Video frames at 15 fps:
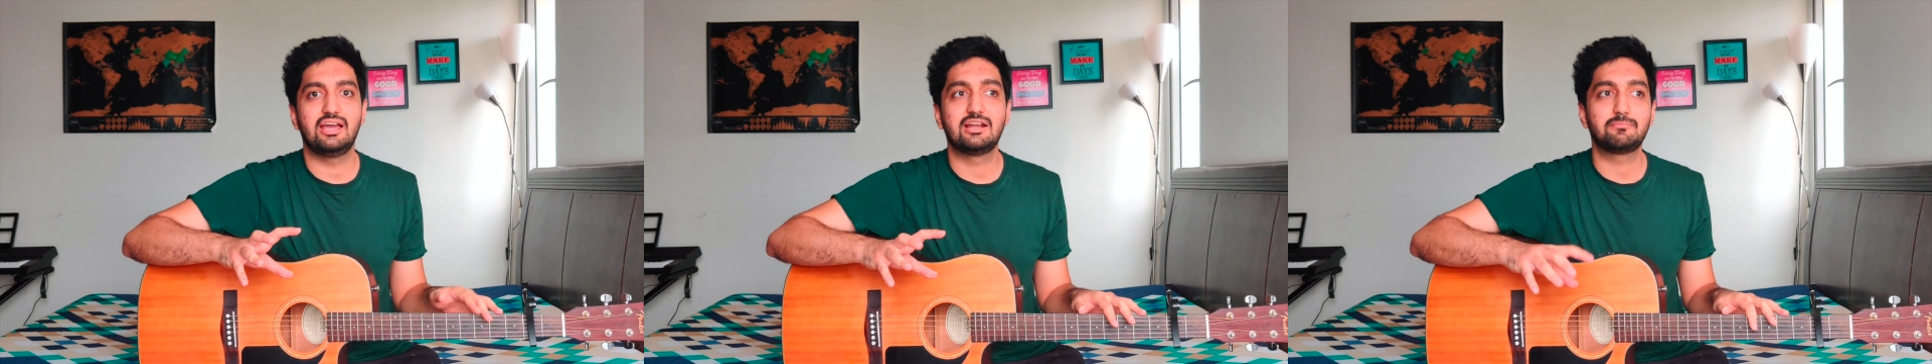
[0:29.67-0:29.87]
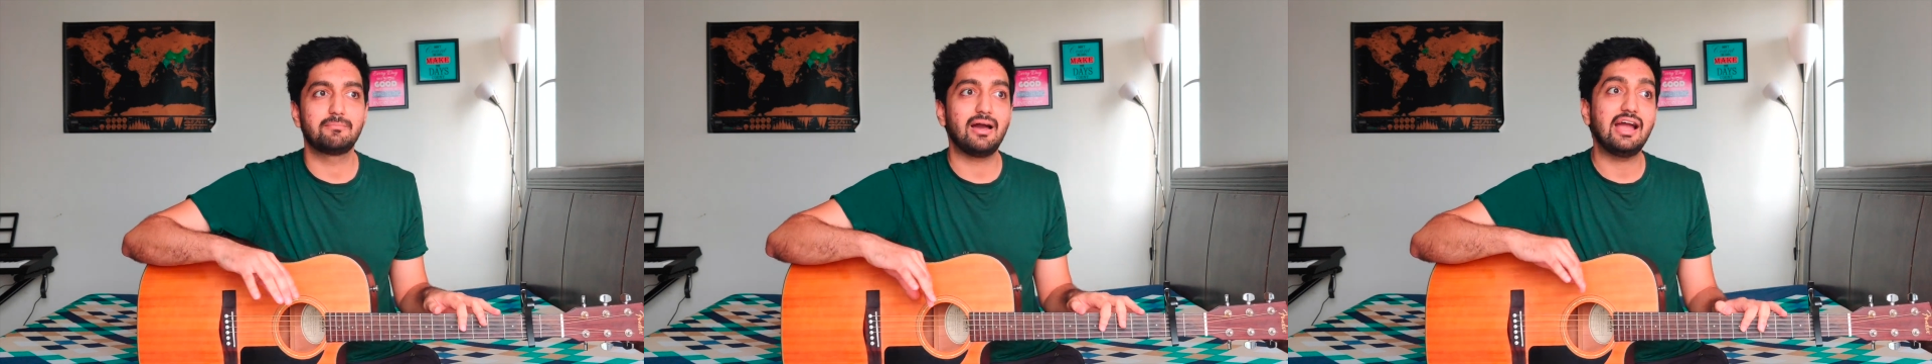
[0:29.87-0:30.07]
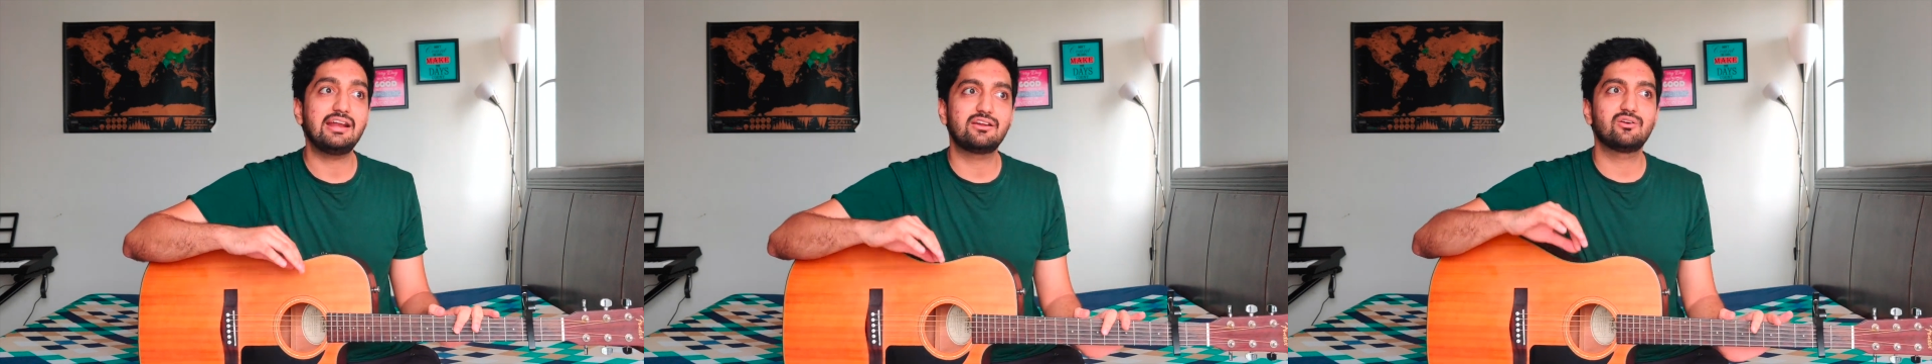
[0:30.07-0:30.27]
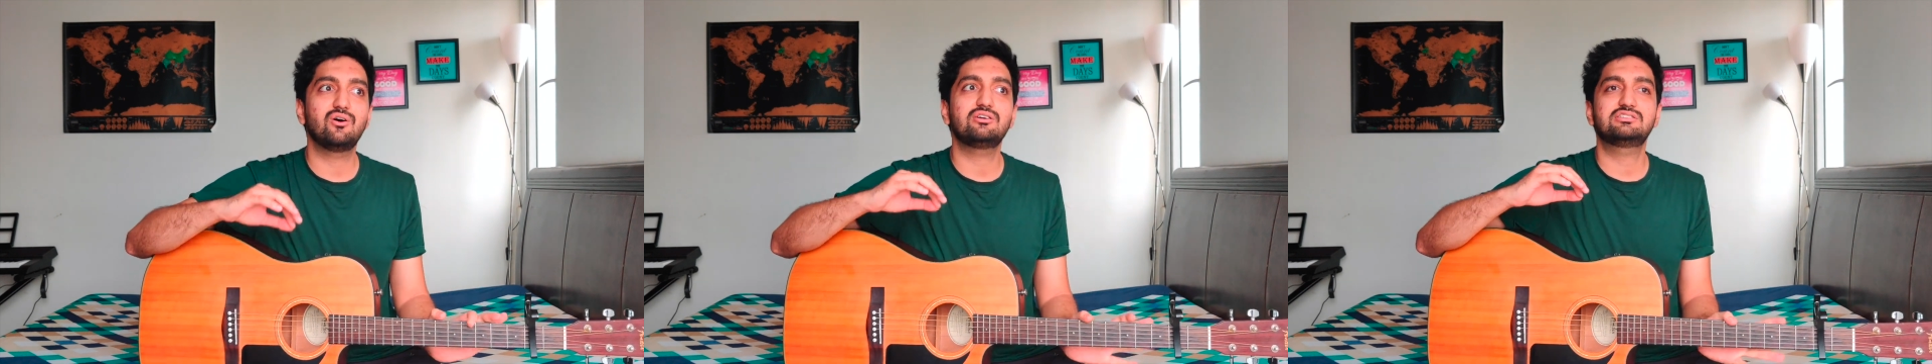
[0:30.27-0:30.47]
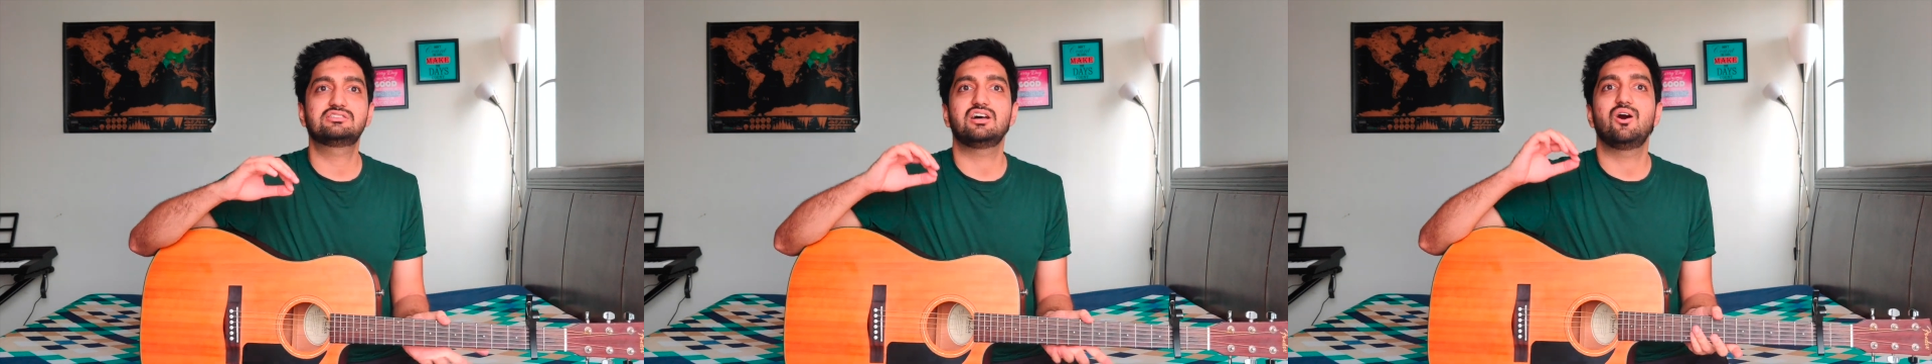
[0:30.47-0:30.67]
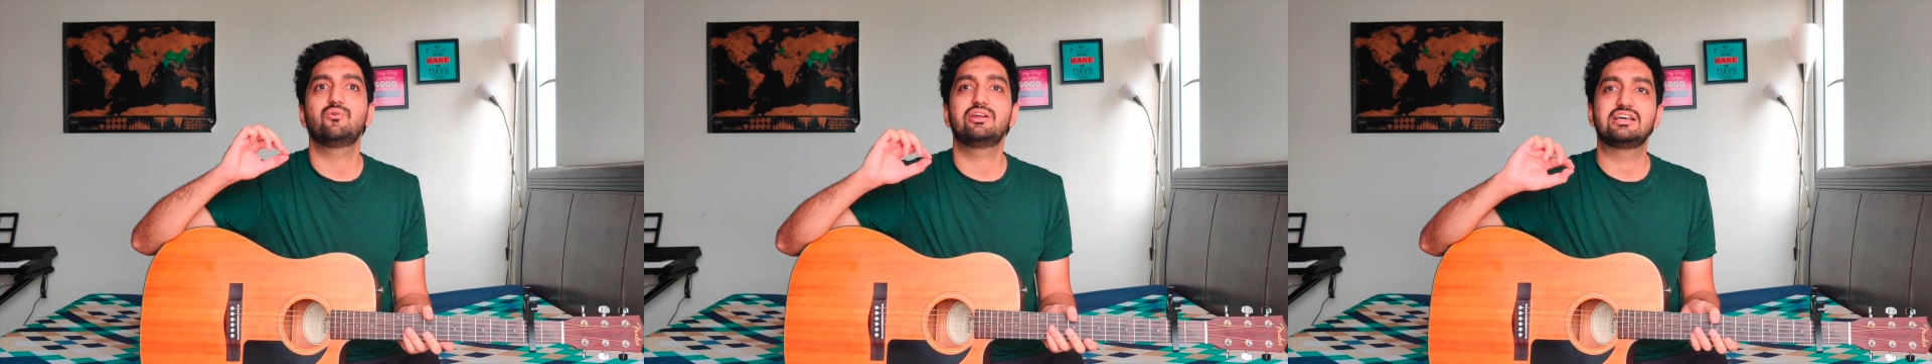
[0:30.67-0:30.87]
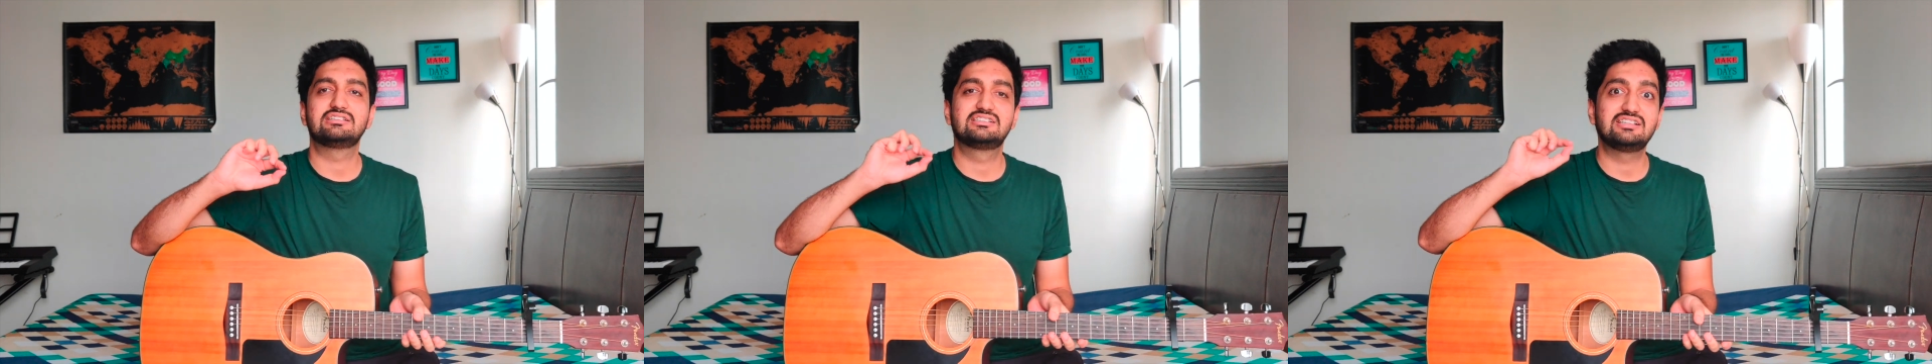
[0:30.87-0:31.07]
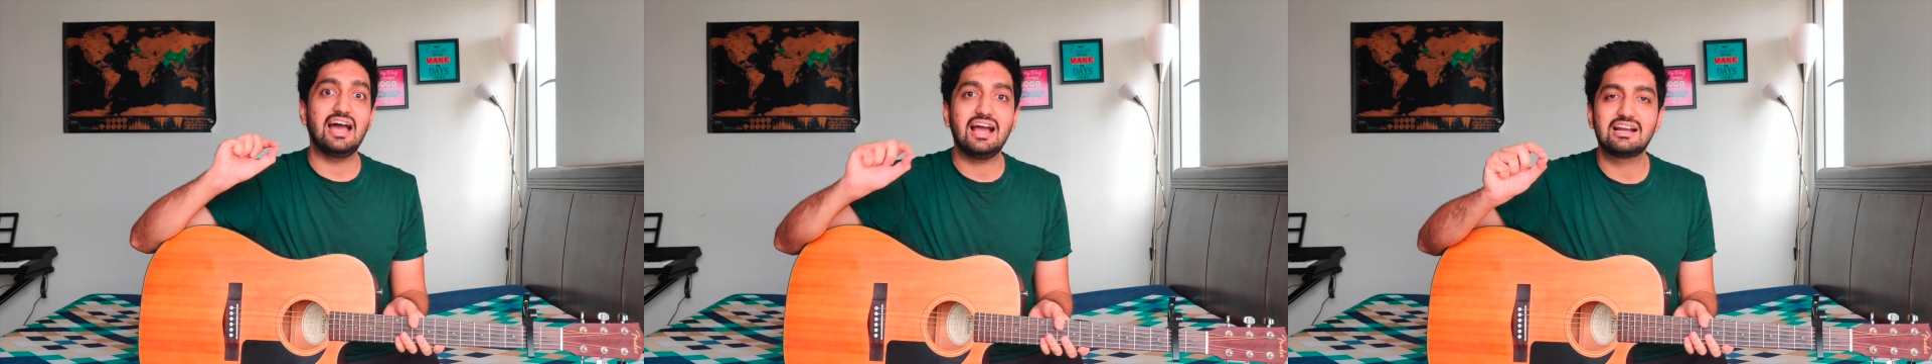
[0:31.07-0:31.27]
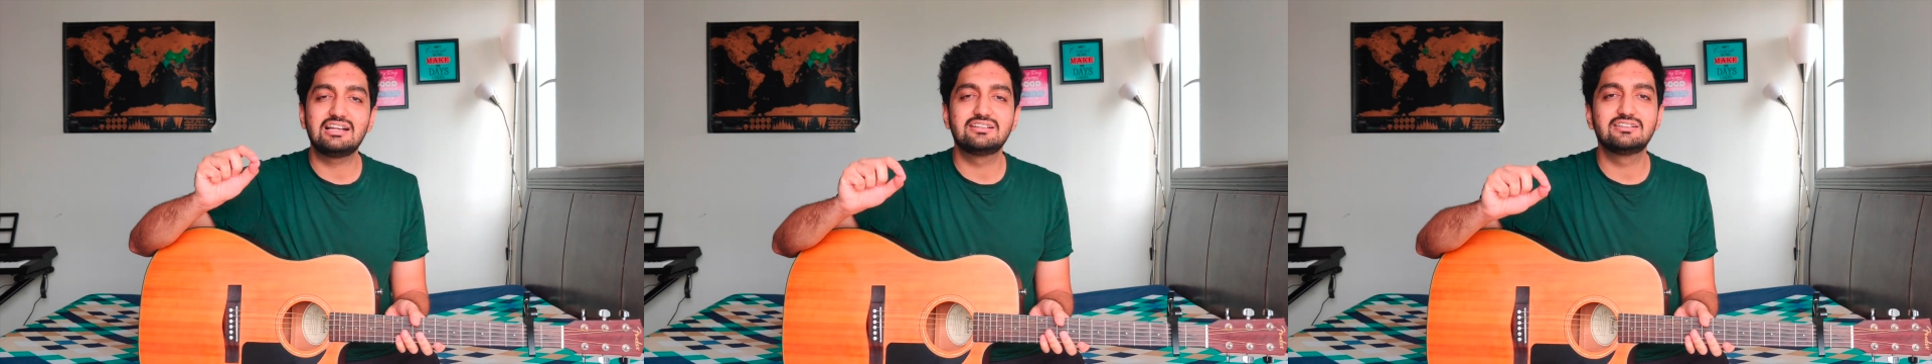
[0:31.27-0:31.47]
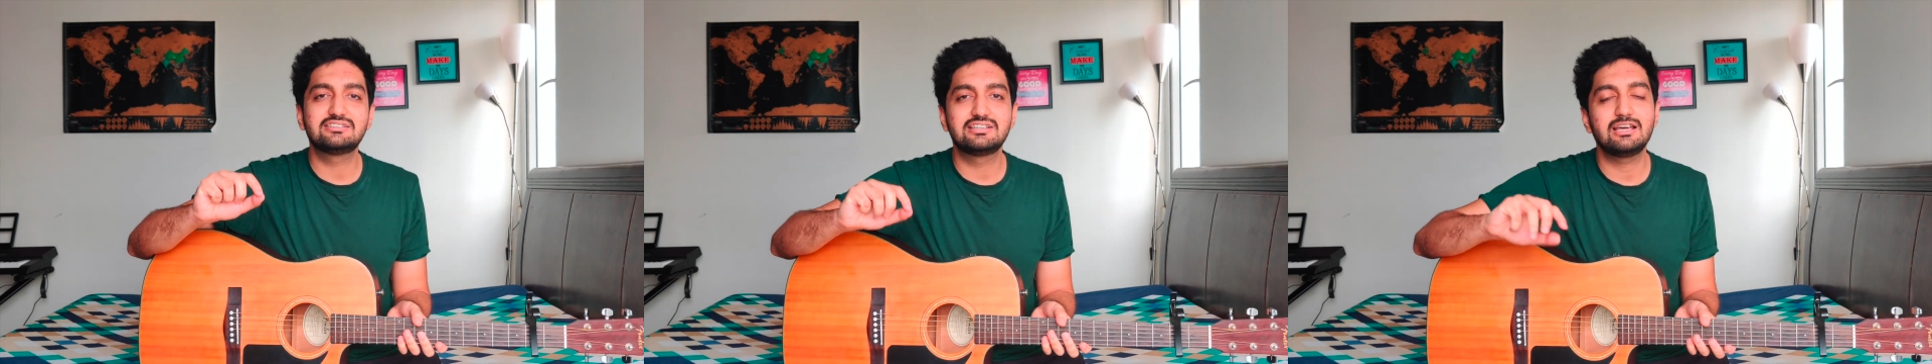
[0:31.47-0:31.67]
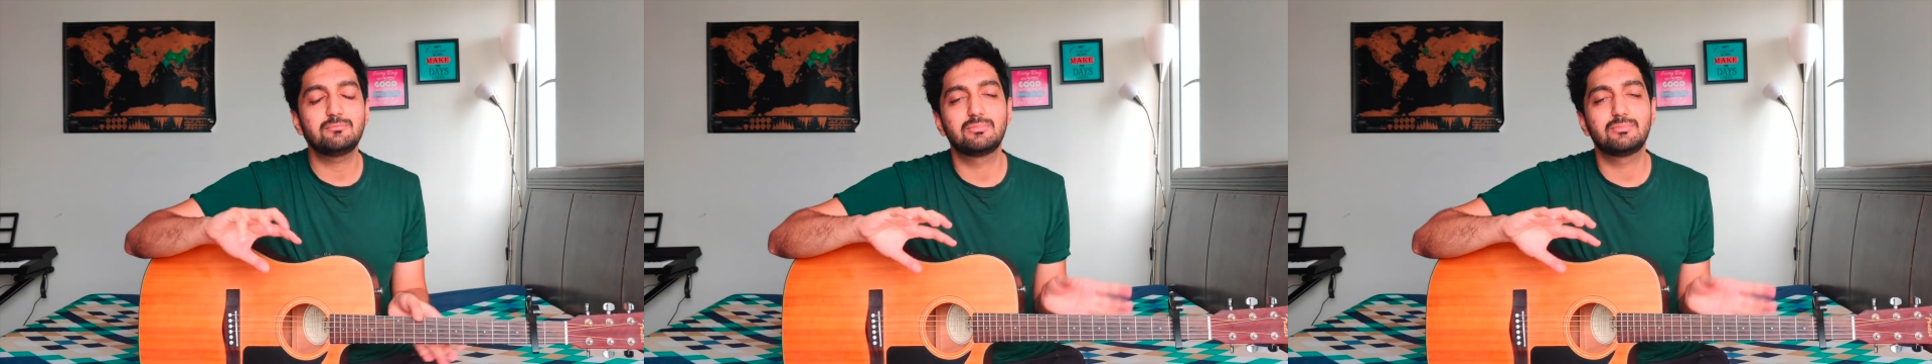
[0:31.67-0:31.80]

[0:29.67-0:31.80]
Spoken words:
It might not sound exactly the same,